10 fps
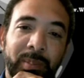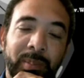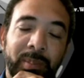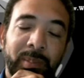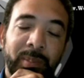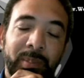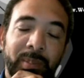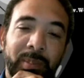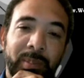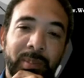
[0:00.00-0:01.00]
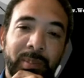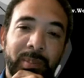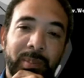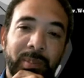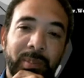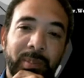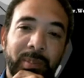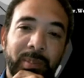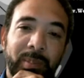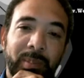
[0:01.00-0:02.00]

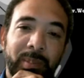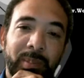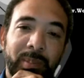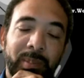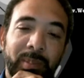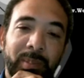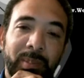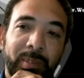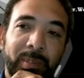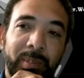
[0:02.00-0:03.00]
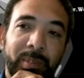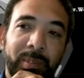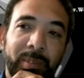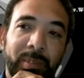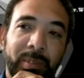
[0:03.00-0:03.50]
[no speech]